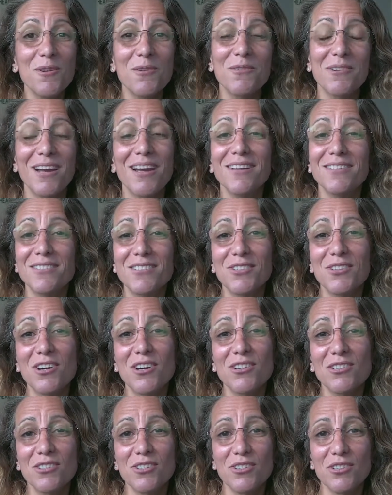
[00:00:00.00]
Oh, and
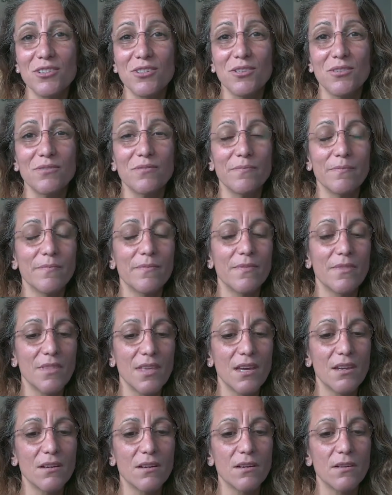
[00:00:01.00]
stronger too.
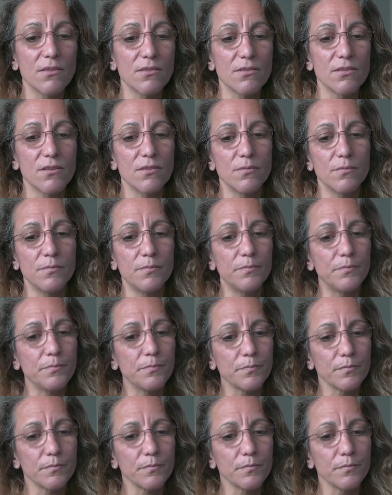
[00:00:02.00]
That also.